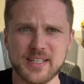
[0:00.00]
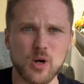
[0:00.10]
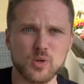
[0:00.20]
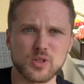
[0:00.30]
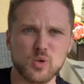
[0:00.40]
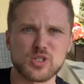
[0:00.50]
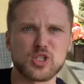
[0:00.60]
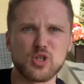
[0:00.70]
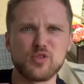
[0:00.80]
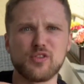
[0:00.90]
out those
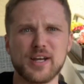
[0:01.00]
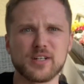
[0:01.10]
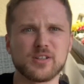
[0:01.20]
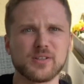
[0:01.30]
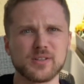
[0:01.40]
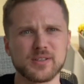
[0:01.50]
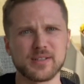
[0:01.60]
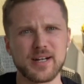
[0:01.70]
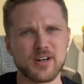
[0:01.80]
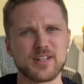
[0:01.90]
two vital
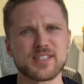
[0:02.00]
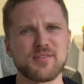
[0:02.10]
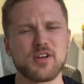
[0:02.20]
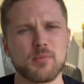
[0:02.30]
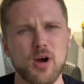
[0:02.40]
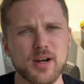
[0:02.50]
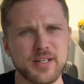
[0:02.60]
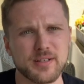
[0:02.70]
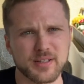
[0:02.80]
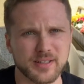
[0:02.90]
areas of your
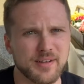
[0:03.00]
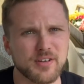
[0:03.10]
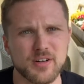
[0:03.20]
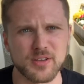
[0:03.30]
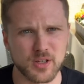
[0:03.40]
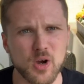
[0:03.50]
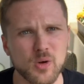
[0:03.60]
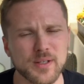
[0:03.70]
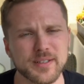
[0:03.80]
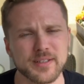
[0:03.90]
body, the liver, the
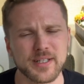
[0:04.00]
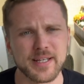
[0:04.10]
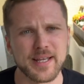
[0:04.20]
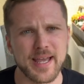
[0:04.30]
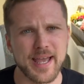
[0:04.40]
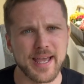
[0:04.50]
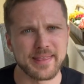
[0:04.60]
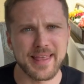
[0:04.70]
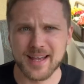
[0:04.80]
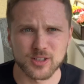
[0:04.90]
colon,
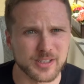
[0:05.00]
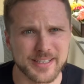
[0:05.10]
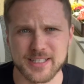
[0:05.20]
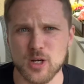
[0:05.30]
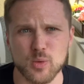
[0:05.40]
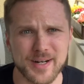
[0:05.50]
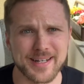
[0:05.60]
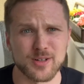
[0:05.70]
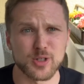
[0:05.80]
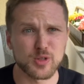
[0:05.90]
and that'll clean you out right
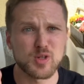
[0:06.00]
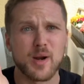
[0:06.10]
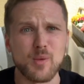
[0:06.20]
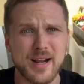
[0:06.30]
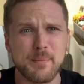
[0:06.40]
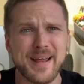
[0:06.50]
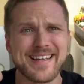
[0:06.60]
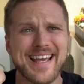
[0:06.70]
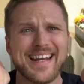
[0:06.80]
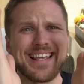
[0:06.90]
now too. So I
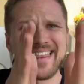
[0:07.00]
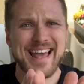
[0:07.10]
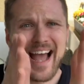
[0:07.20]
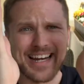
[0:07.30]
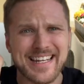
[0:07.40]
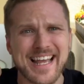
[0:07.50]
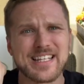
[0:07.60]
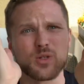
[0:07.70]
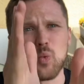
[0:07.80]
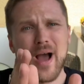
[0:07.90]
recommend getting that
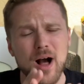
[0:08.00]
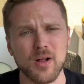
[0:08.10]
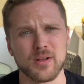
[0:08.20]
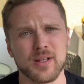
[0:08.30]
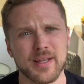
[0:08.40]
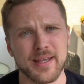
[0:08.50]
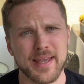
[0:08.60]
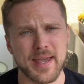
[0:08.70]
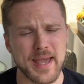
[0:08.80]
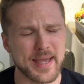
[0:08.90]
as well.
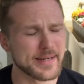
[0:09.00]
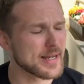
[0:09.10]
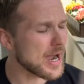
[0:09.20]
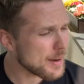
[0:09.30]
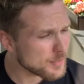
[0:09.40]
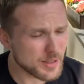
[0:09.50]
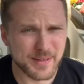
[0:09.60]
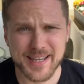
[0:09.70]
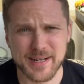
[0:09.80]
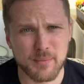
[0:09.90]
And uh, I'm gonna
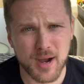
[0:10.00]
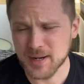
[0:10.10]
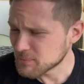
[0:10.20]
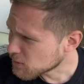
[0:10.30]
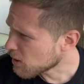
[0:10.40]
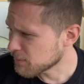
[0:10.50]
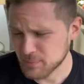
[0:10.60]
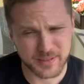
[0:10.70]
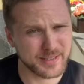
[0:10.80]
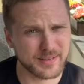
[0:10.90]
be getting mine
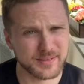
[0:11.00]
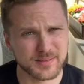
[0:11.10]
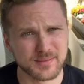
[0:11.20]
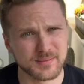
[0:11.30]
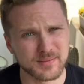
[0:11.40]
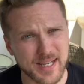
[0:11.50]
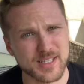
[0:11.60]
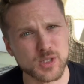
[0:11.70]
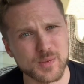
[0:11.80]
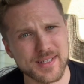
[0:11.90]
probably
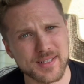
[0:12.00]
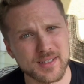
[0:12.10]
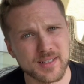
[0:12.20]
next week